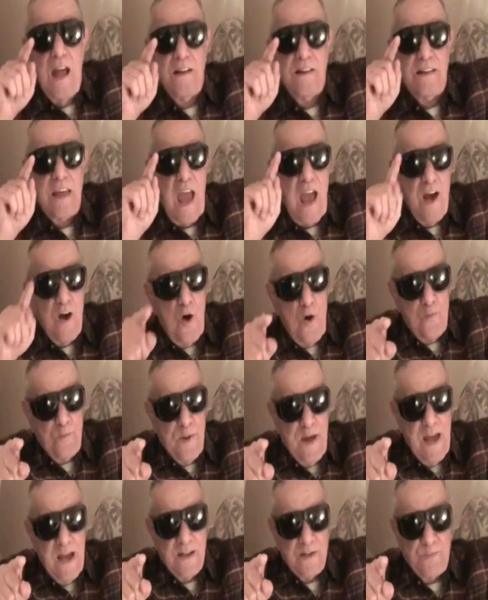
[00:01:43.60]
And
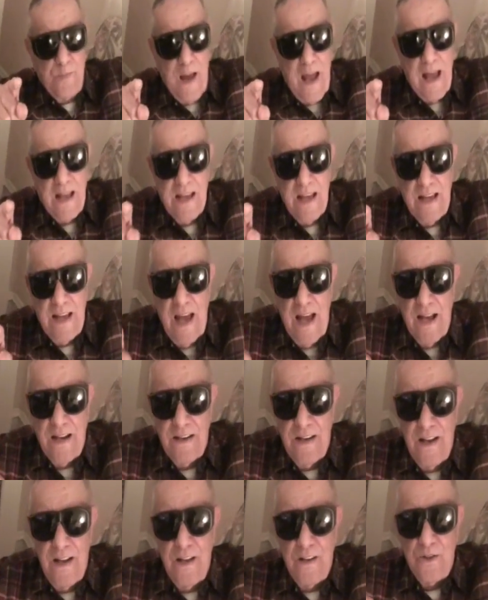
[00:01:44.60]
KOP is back
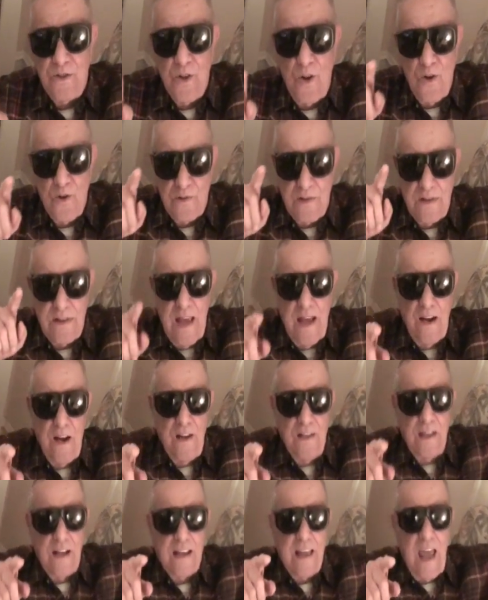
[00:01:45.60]
again. So get
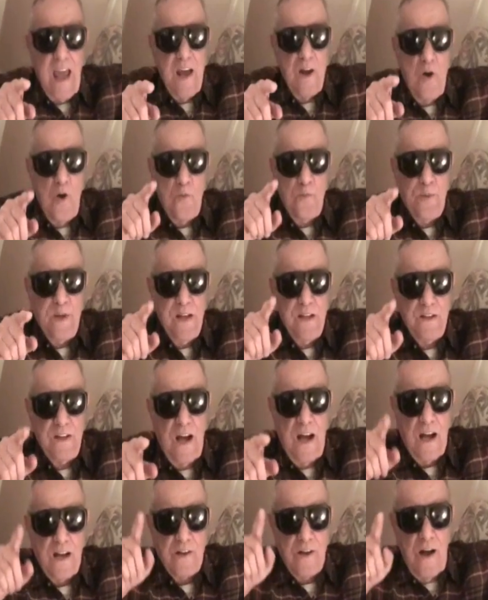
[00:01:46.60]
on the
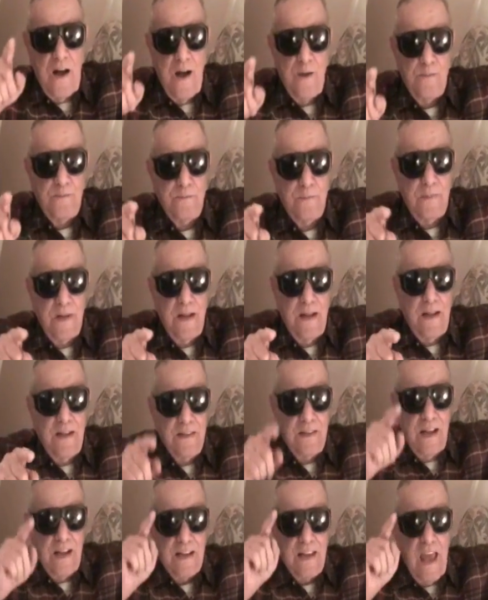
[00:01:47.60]
KOP.com.
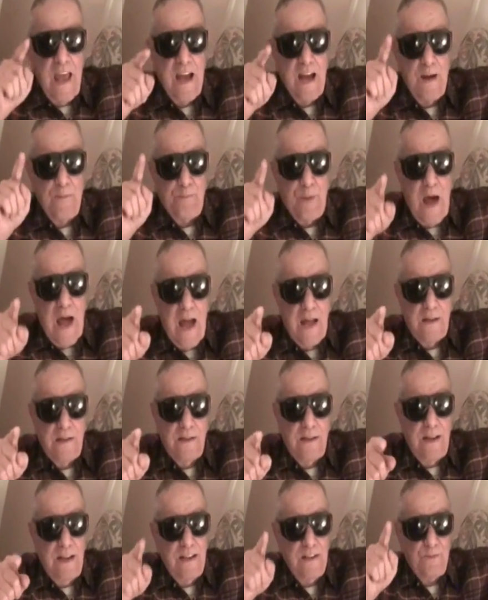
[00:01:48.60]
The King of
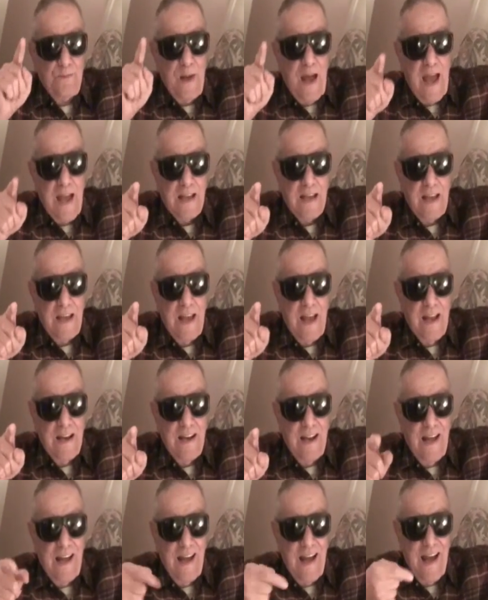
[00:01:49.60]
Pot. He's back
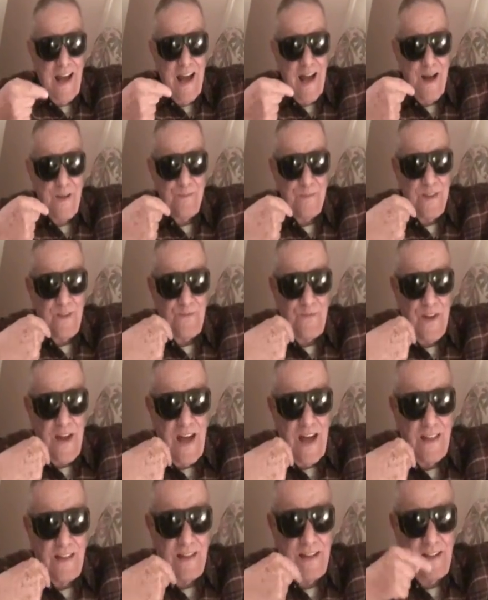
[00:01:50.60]
again. I'm the
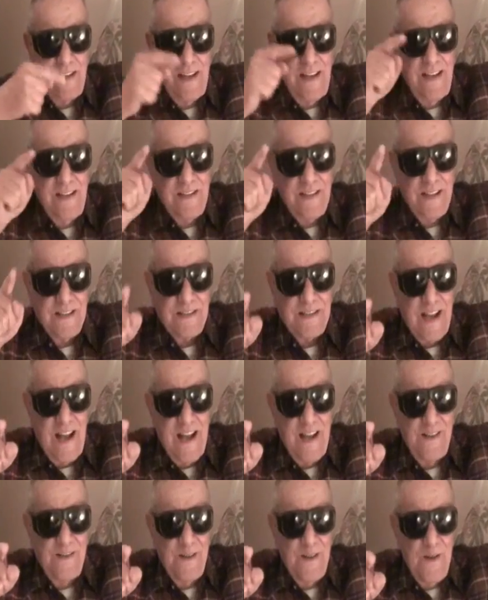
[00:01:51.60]
father. He's the
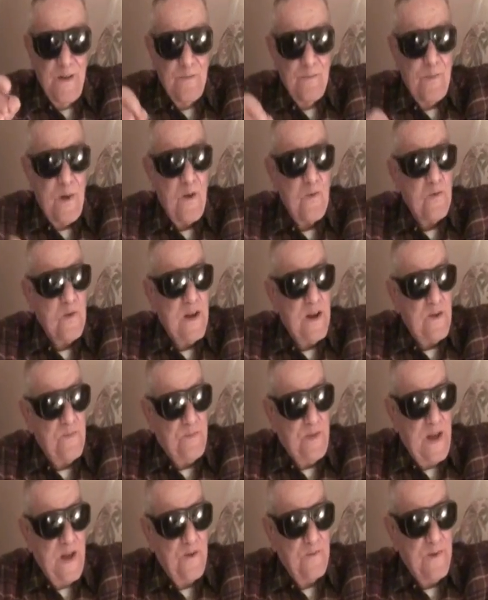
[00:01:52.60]
son of what
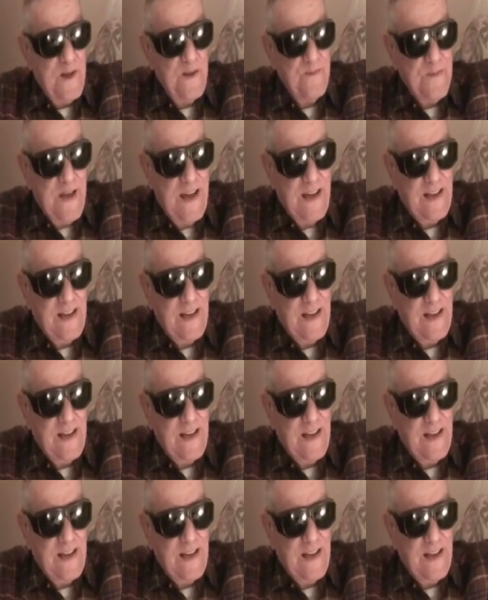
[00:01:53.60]
a pair we